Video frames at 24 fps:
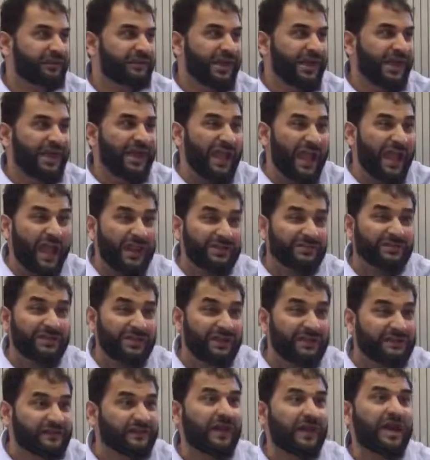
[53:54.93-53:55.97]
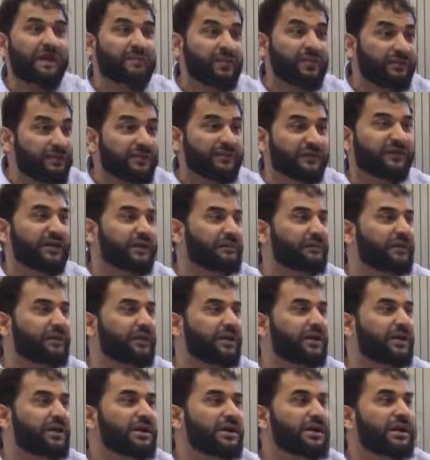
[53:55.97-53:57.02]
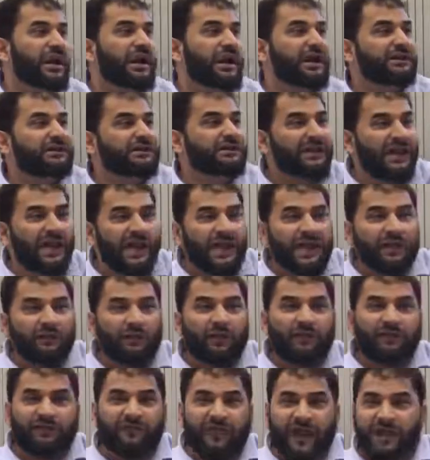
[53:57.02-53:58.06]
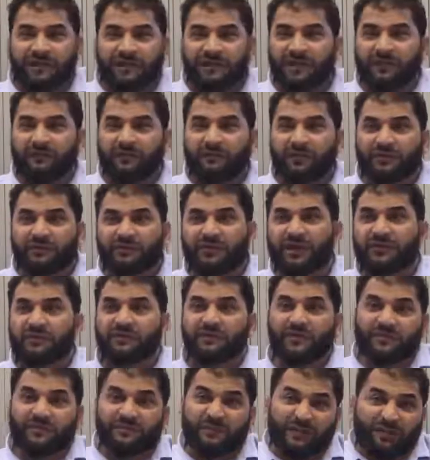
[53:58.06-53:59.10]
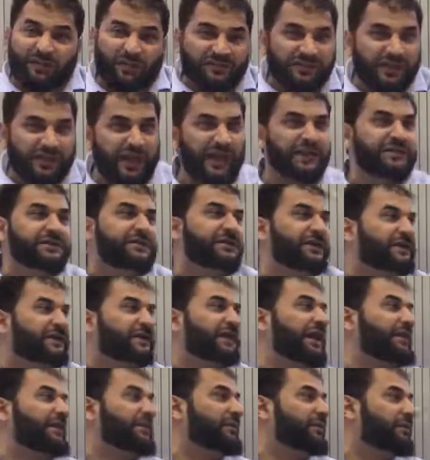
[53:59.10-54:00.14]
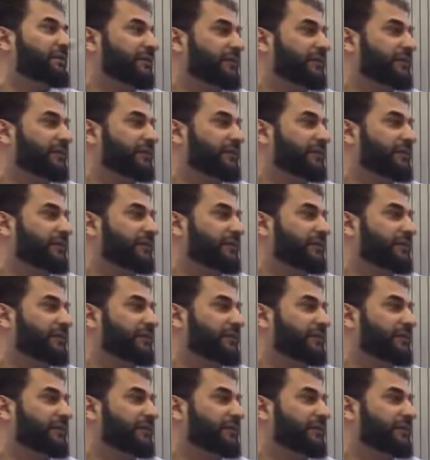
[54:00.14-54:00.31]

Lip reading: They hated Islam and Muslims. And they were fighting Muslims just because they hated Islam and